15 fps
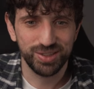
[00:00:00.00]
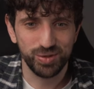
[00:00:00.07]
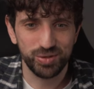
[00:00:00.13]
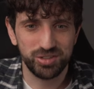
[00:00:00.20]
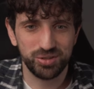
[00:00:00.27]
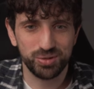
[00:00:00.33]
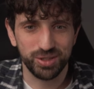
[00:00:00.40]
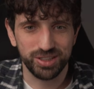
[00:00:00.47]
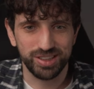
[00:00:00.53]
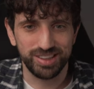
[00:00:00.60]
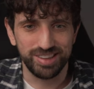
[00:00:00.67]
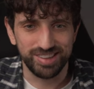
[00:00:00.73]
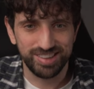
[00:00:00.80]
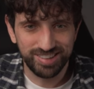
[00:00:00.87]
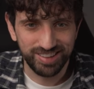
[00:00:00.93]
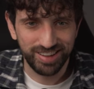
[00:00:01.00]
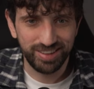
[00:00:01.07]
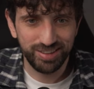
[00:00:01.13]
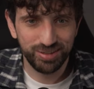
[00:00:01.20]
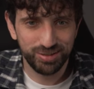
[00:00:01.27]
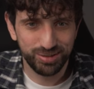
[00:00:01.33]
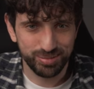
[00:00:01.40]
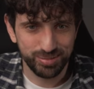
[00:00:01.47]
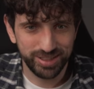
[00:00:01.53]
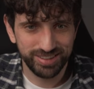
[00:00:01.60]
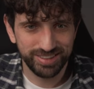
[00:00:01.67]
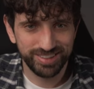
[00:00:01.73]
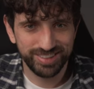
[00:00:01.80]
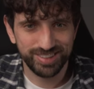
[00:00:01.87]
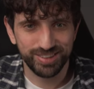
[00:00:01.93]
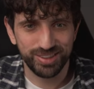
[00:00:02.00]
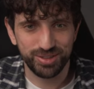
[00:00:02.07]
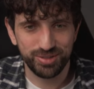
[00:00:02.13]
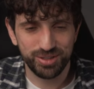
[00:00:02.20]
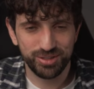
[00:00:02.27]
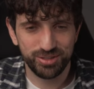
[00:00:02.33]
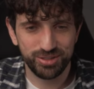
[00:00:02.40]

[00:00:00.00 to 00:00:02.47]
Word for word: which is quite insane to me. So I will